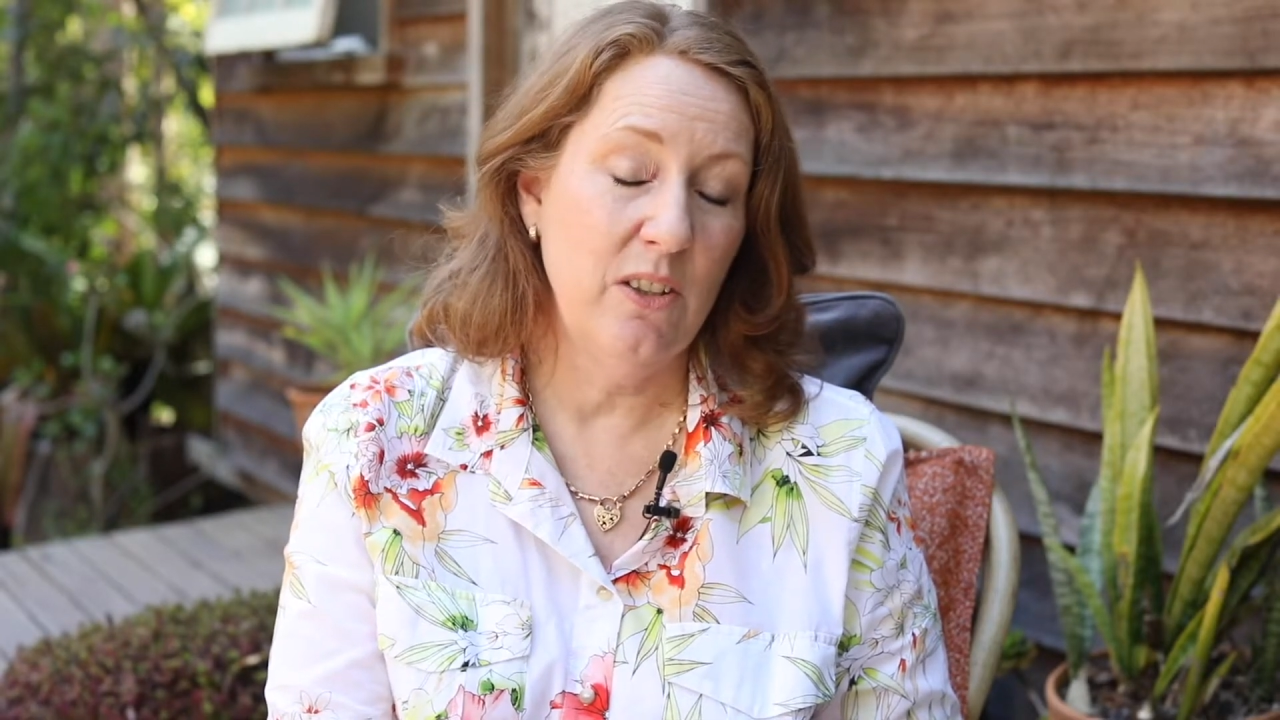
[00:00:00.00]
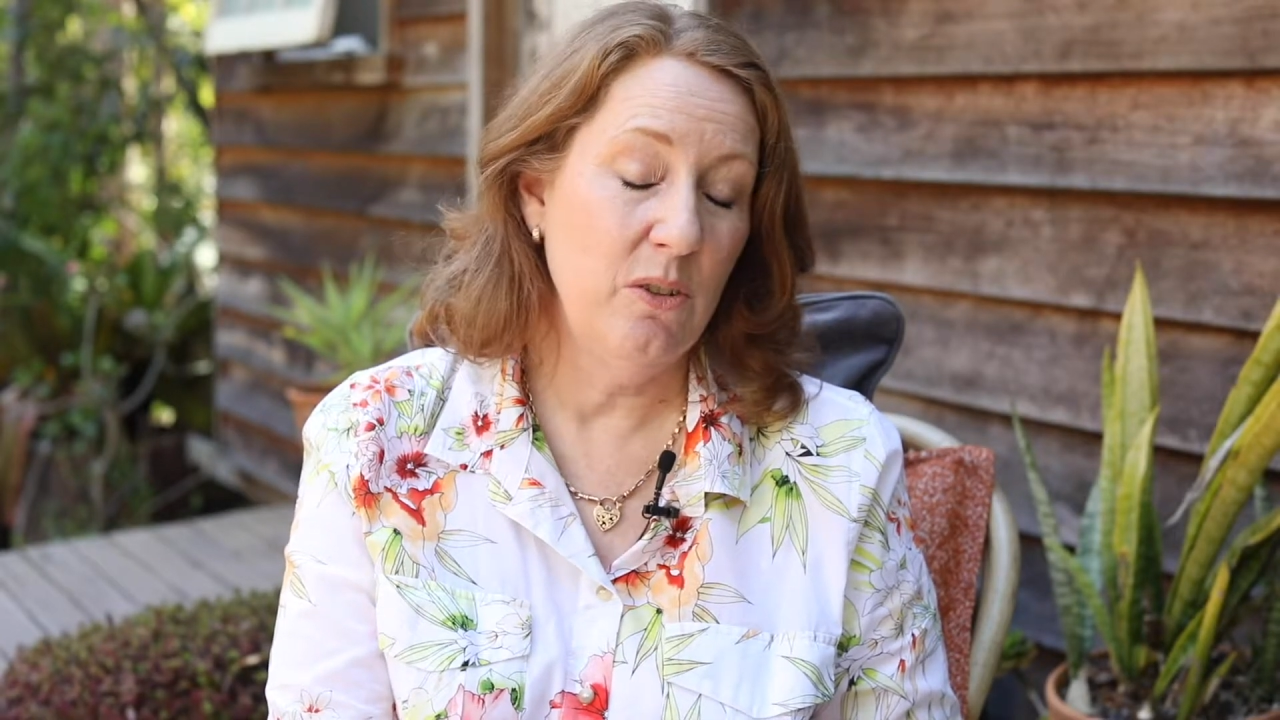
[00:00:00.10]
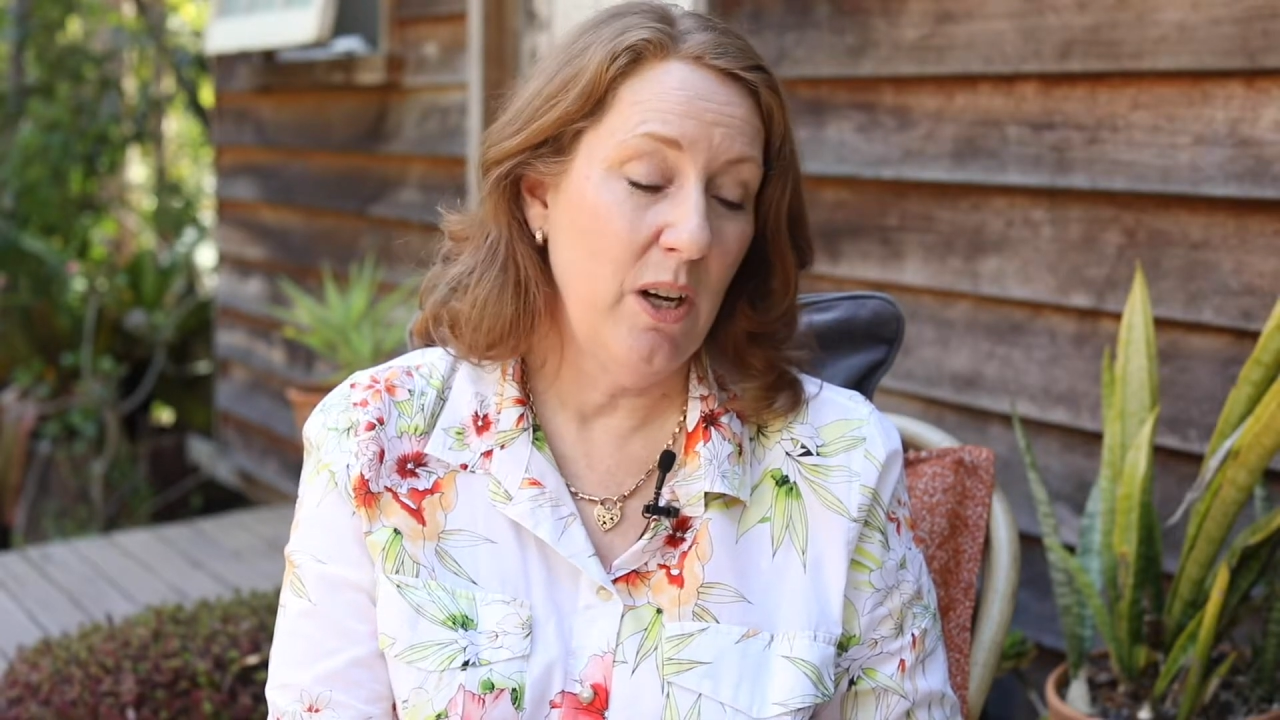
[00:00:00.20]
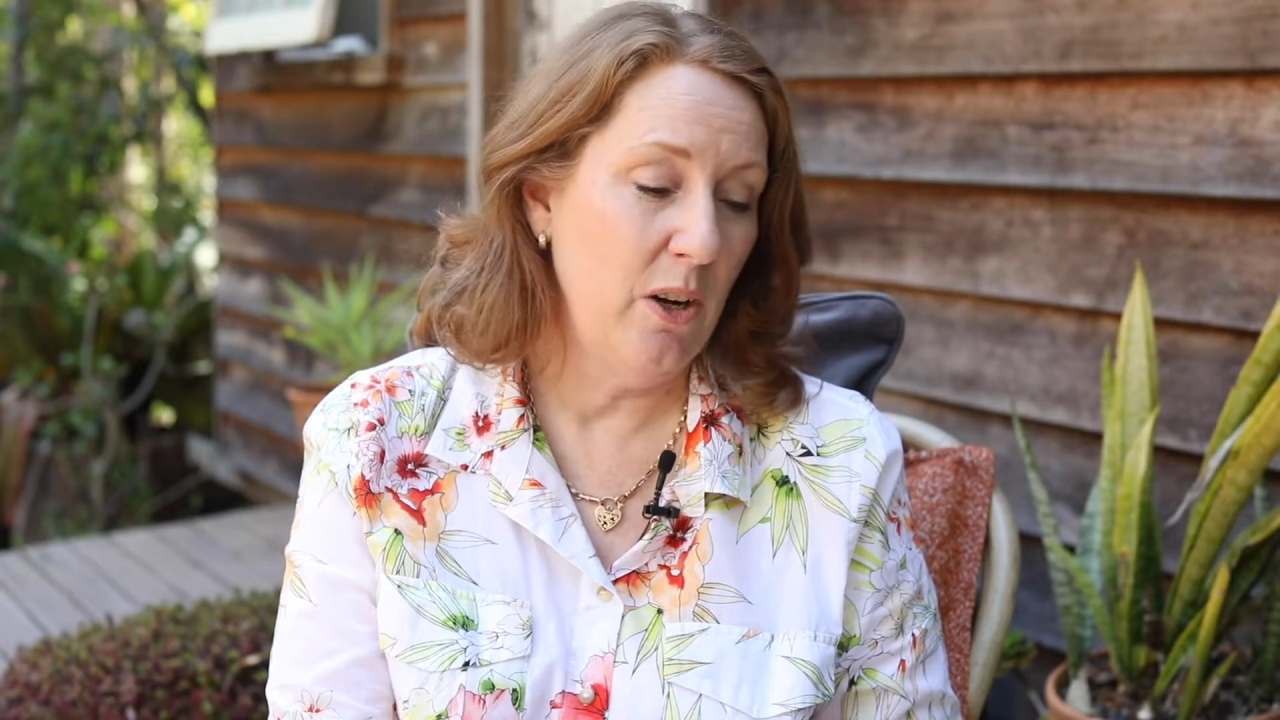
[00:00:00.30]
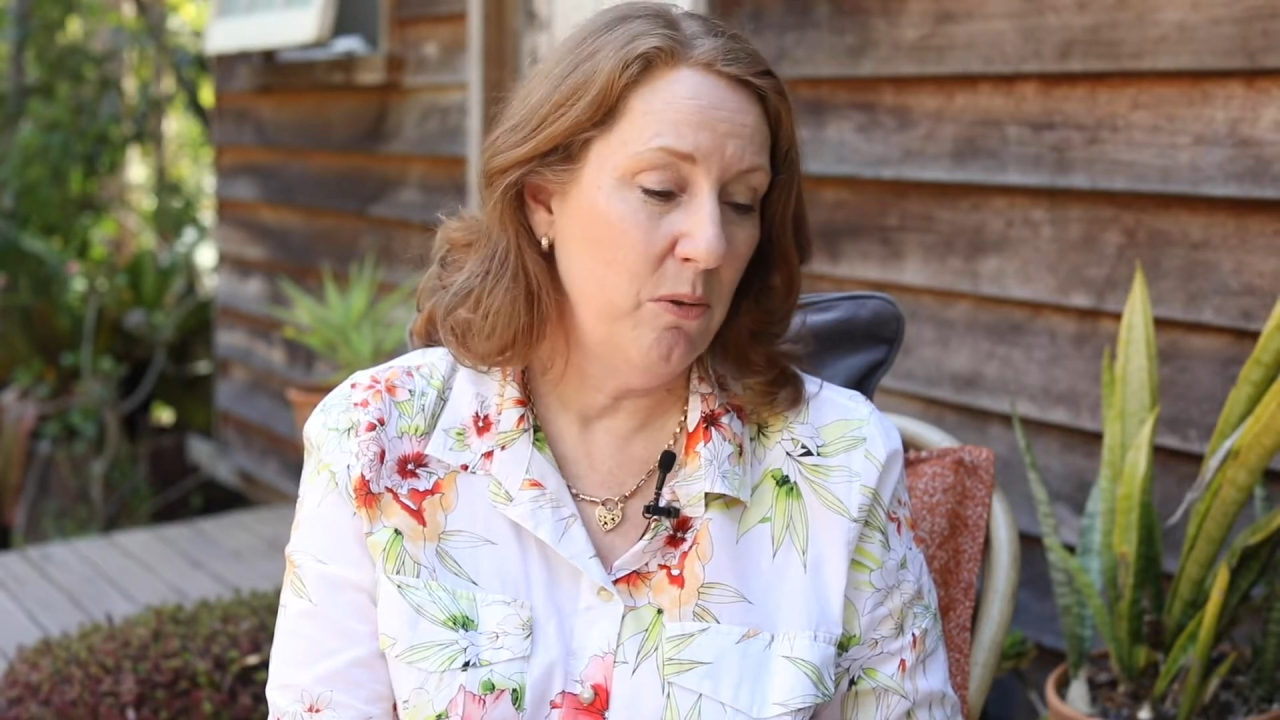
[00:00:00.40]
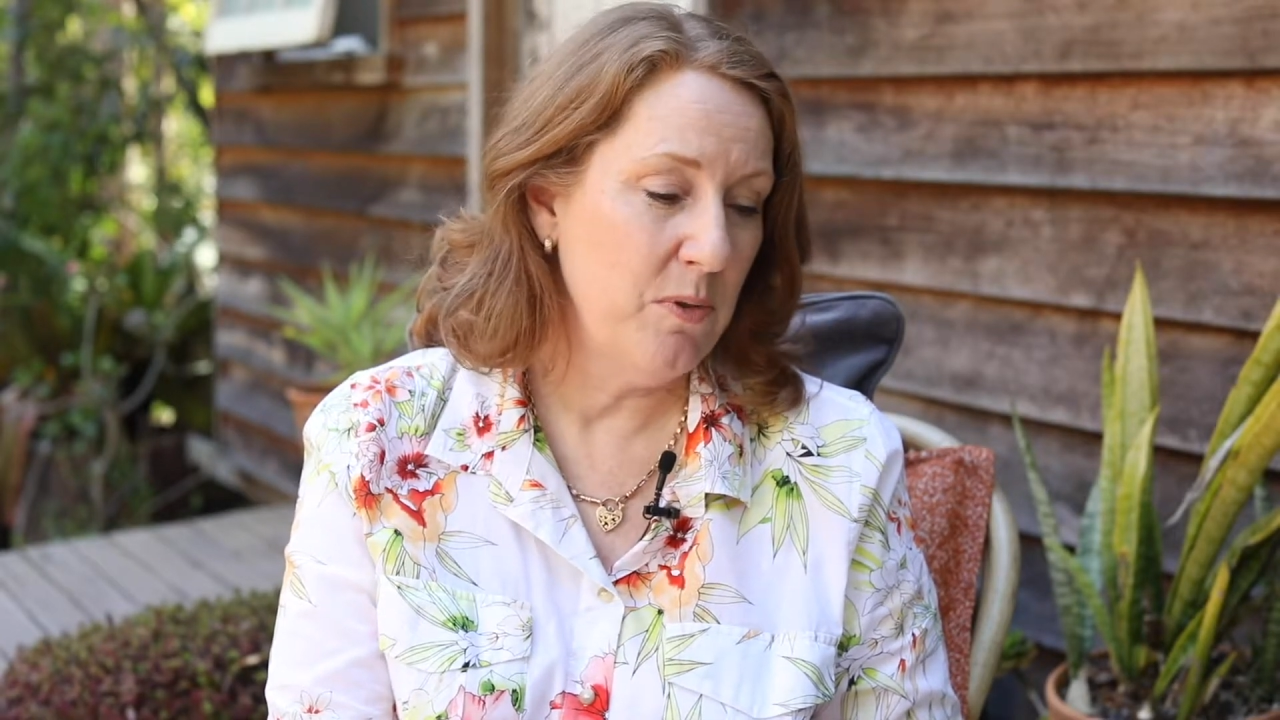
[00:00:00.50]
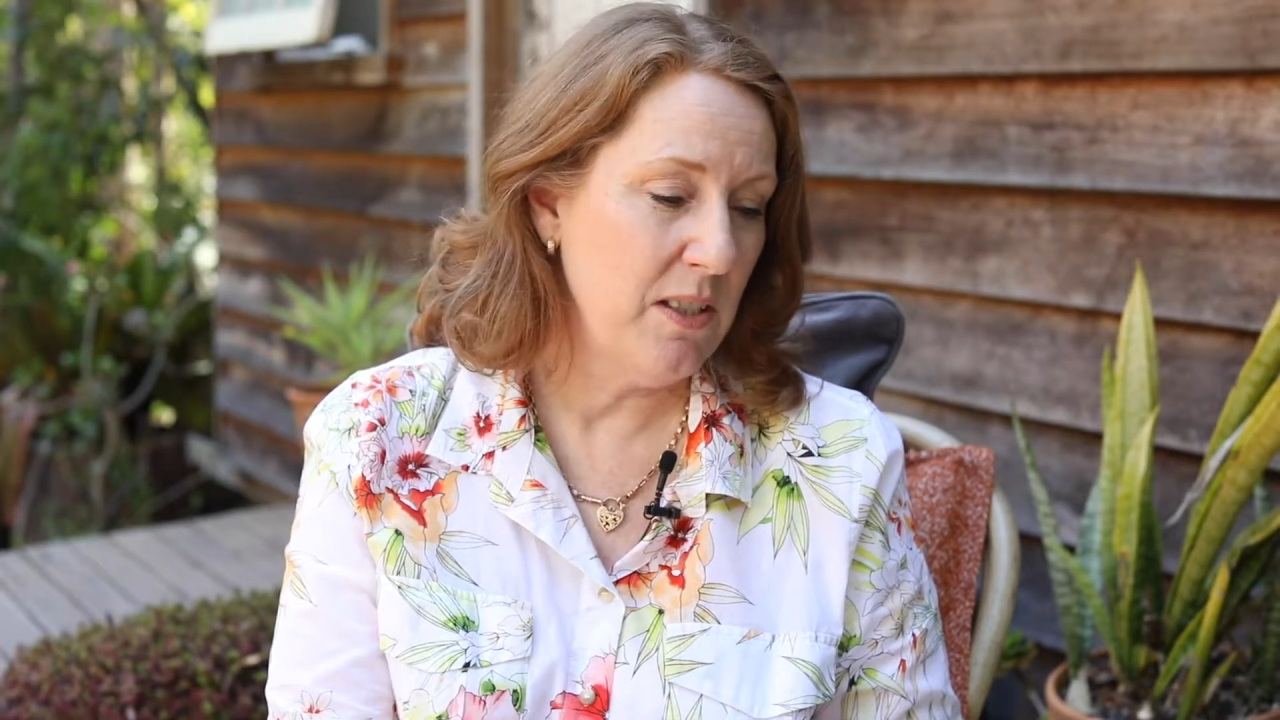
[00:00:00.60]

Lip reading: who helped